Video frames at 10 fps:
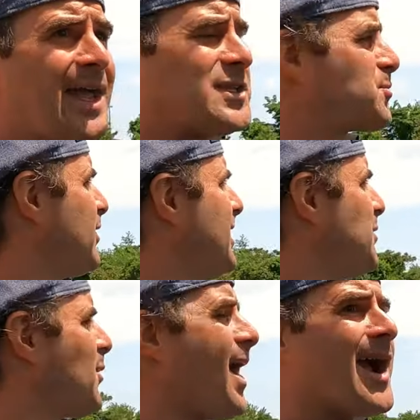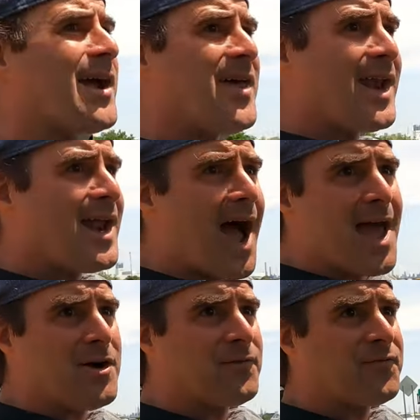It's pretty rare that
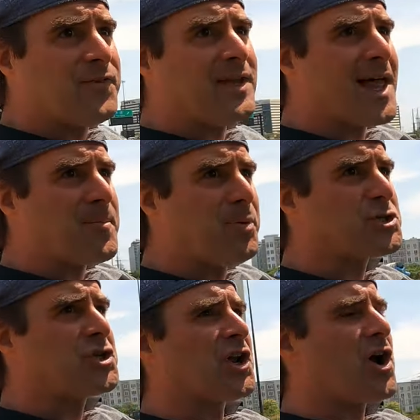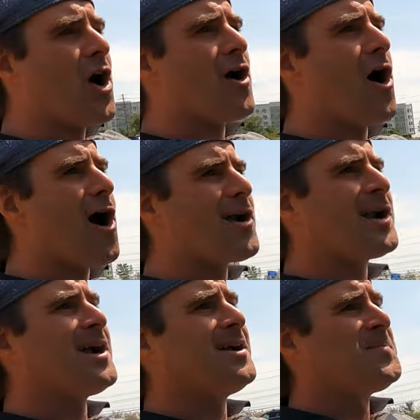I don't feel like pushing a car
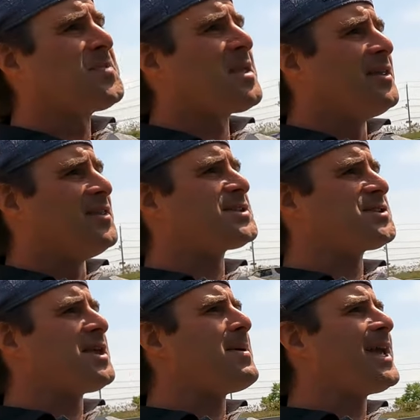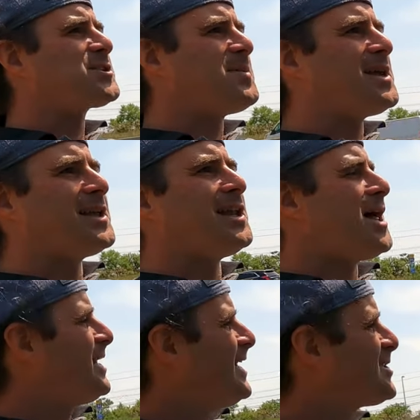harder. This thing makes me a little
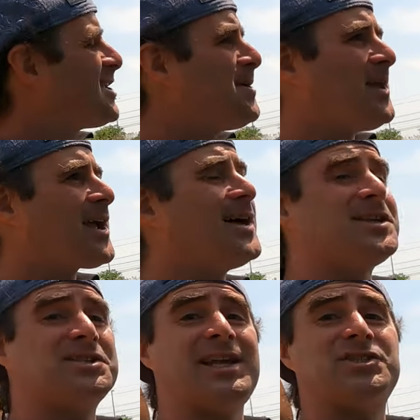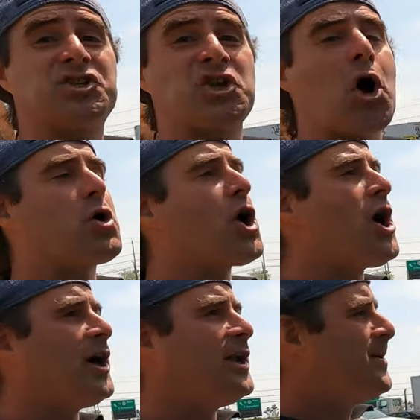uneasy because it's so
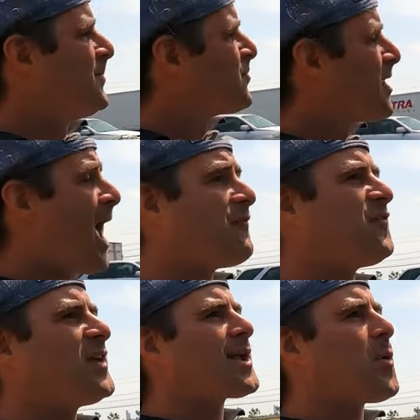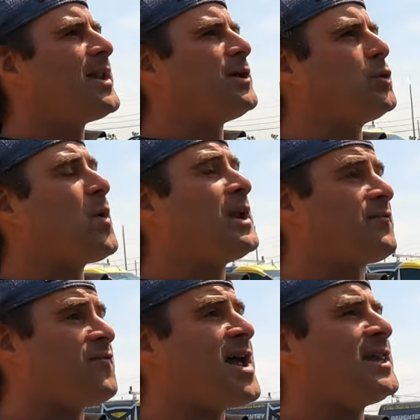good. I like when it
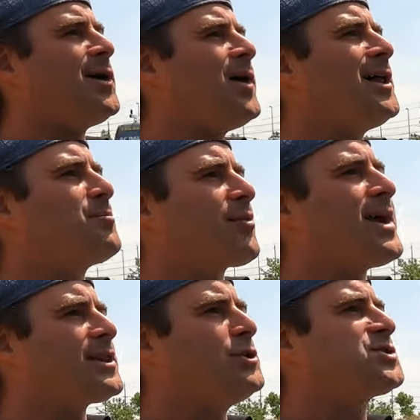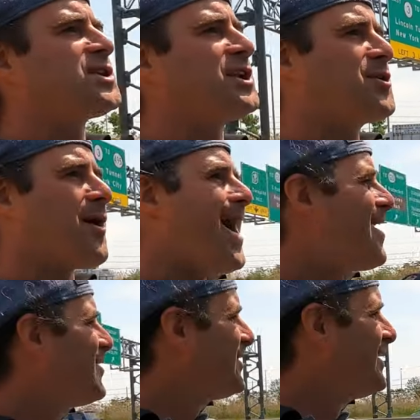finally will break loose of the
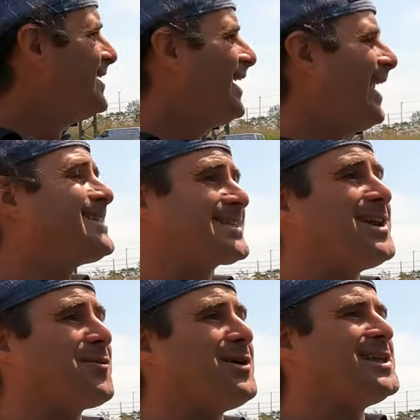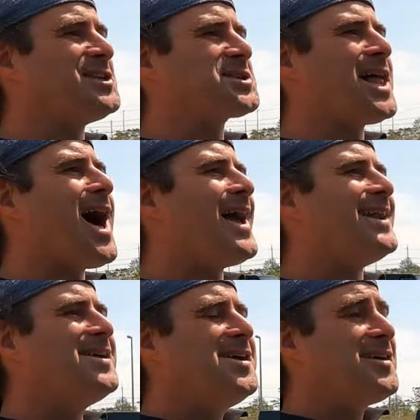ground, it's gonna really
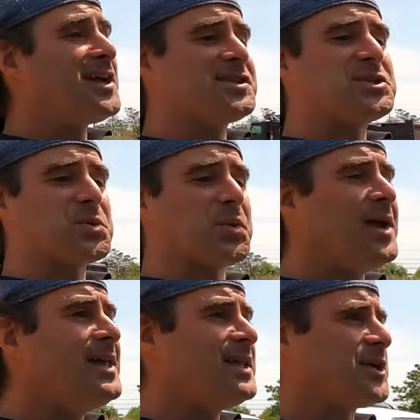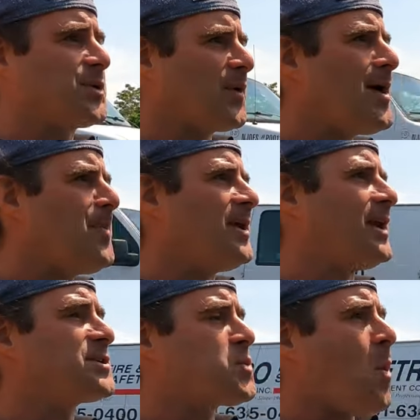slide because it's really grippy.
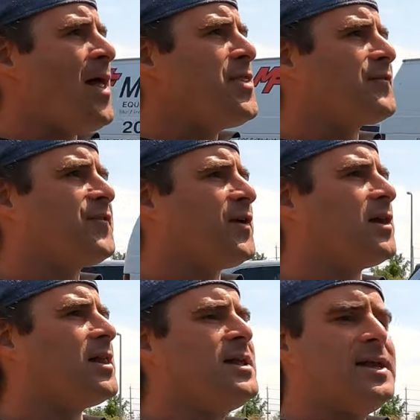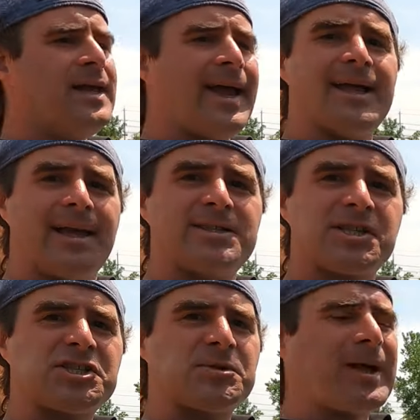It's wonderful. It's
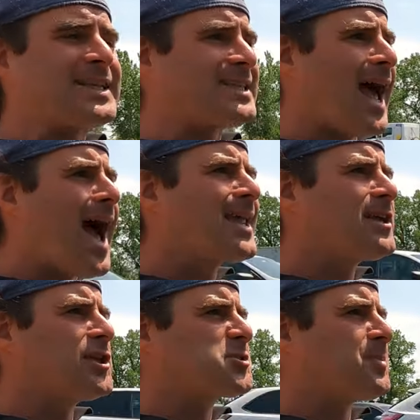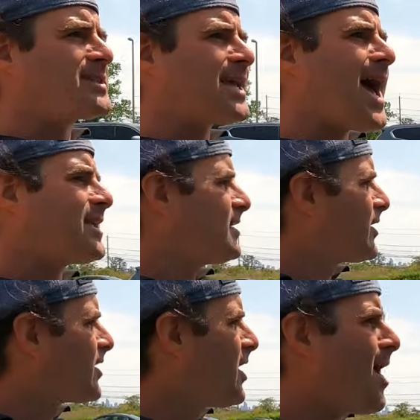a spectacular,
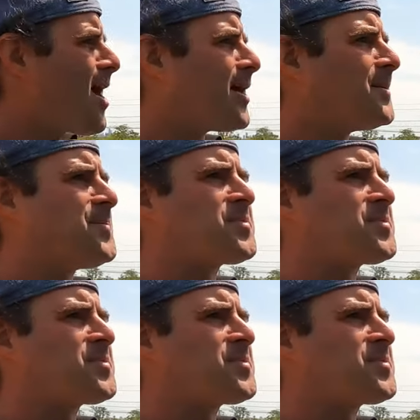spectacular car.